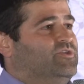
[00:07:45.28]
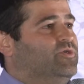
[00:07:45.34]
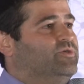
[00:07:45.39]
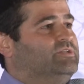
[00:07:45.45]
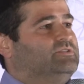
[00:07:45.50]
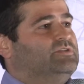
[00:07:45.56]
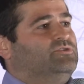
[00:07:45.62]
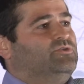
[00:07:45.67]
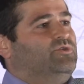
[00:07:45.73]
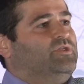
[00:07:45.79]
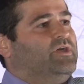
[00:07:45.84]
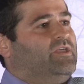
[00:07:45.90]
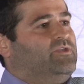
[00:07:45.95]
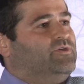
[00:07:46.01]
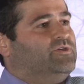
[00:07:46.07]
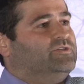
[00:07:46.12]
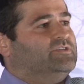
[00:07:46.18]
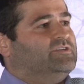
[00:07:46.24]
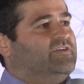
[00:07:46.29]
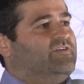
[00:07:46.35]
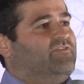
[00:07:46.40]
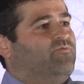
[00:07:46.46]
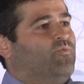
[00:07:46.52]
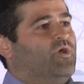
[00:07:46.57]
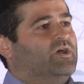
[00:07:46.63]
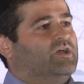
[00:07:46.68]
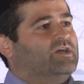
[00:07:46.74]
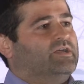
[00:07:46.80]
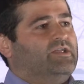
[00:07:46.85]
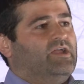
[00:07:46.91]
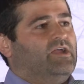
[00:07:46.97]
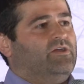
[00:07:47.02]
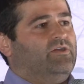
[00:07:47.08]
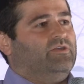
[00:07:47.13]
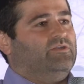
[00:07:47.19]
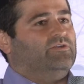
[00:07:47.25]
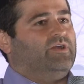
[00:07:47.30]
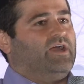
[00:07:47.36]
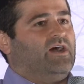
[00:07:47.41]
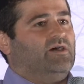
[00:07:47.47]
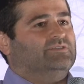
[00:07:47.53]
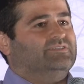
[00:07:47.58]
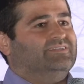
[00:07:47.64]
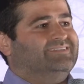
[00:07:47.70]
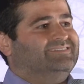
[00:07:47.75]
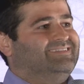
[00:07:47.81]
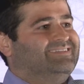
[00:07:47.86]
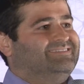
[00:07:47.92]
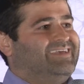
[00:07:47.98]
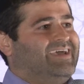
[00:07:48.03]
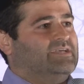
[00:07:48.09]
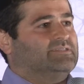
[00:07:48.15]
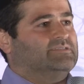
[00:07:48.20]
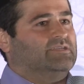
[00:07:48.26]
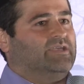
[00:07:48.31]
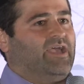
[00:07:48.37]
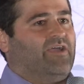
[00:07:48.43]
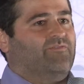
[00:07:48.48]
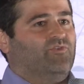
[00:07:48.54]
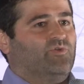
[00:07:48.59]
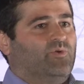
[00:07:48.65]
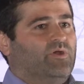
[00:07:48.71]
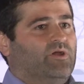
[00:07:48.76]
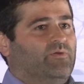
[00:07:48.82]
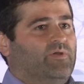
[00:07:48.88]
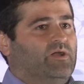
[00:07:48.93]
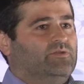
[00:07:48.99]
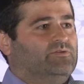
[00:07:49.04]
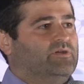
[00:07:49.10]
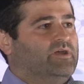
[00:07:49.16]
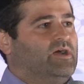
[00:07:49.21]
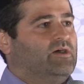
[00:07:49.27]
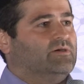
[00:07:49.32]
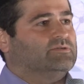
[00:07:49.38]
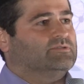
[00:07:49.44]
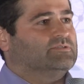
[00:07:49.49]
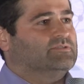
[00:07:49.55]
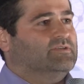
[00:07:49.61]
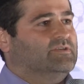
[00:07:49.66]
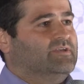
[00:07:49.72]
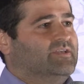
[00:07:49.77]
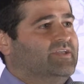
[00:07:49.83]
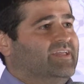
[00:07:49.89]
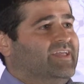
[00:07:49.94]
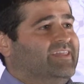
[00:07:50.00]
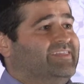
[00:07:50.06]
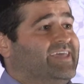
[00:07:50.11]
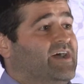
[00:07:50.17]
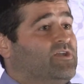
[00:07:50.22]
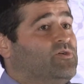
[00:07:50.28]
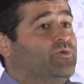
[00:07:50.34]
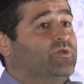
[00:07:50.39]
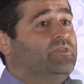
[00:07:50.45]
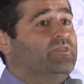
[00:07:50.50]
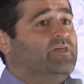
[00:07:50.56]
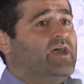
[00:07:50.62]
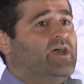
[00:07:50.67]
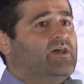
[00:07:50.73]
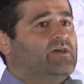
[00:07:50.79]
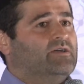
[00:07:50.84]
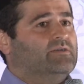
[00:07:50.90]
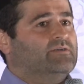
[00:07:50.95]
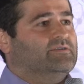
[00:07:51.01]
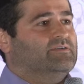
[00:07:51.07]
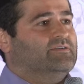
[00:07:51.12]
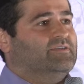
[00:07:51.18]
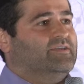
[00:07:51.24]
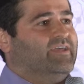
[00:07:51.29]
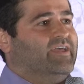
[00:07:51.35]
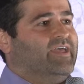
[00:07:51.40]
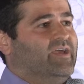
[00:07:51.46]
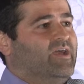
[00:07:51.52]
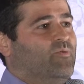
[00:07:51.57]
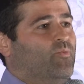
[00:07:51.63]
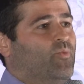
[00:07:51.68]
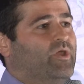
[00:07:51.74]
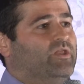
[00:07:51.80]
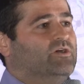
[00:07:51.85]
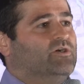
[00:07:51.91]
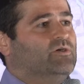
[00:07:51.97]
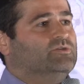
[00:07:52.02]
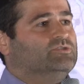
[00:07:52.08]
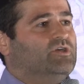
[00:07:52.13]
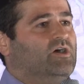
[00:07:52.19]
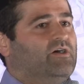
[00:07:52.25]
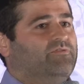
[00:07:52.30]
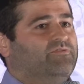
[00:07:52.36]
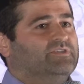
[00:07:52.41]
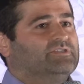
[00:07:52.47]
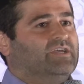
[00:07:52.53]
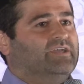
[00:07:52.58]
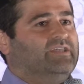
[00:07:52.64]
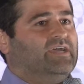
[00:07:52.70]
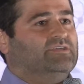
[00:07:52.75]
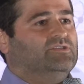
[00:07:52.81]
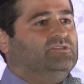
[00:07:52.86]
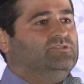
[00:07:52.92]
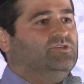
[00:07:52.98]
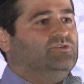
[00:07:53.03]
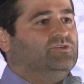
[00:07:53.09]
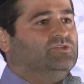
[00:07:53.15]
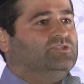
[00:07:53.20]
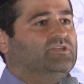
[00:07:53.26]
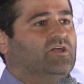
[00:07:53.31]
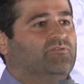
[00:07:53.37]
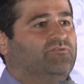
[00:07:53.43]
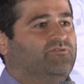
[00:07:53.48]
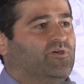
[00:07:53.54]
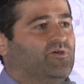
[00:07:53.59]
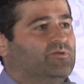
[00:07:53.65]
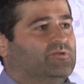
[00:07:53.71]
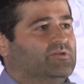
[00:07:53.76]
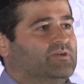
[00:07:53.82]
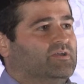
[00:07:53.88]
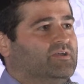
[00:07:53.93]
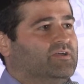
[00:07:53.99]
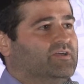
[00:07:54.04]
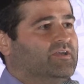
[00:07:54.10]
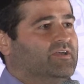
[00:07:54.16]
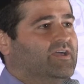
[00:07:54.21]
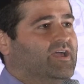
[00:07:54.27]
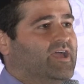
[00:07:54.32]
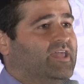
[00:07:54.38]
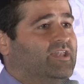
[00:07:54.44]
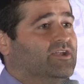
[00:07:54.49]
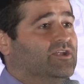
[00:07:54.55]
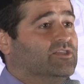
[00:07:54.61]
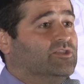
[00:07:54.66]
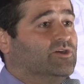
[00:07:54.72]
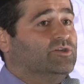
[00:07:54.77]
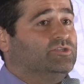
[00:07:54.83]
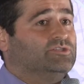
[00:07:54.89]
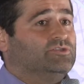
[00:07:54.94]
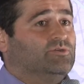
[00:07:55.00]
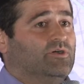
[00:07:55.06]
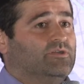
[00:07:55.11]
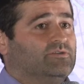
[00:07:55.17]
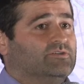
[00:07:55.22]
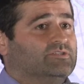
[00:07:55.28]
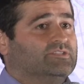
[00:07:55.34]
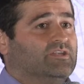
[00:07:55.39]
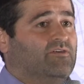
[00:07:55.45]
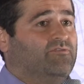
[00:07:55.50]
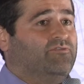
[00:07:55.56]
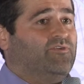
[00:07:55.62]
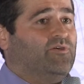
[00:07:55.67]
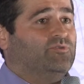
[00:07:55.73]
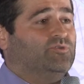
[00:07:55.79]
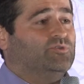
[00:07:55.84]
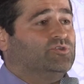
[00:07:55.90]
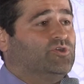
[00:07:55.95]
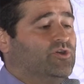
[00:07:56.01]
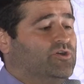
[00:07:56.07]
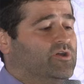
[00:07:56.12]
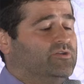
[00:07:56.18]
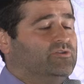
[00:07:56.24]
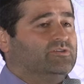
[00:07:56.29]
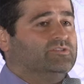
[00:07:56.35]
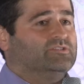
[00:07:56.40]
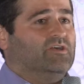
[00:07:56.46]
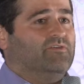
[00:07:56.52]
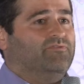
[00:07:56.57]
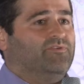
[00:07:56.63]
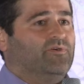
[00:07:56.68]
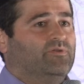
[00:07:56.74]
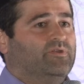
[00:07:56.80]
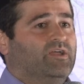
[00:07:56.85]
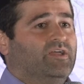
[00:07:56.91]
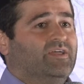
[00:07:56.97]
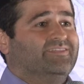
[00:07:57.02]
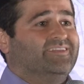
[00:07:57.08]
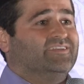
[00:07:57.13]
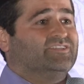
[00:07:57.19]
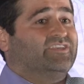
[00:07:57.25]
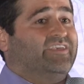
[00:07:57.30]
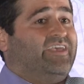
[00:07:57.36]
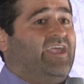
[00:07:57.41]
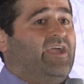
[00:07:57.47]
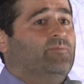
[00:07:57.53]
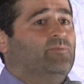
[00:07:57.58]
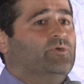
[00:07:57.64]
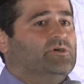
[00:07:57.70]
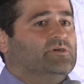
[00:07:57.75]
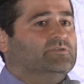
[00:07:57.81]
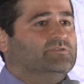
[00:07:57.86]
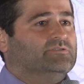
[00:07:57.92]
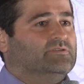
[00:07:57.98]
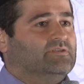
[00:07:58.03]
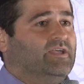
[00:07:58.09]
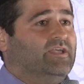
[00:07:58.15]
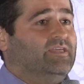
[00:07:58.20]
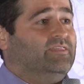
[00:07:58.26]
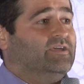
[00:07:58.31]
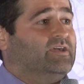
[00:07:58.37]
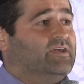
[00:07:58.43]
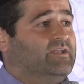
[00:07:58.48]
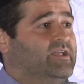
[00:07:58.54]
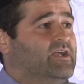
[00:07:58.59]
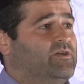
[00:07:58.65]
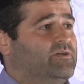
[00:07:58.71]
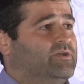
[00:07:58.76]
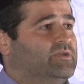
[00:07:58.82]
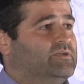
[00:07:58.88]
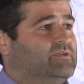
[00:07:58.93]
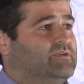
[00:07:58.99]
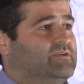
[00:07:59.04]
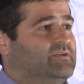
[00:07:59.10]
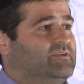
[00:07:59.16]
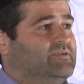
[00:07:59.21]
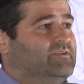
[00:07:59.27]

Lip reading: you don't need to do that. You could just have one Canary in your house, and it's detecting everywhere around your house. Not only that, when it goes off, it's connected to your cell phone, and it alerts you on your cell phone. You turn on your cell phone, there's cameras in the Canary.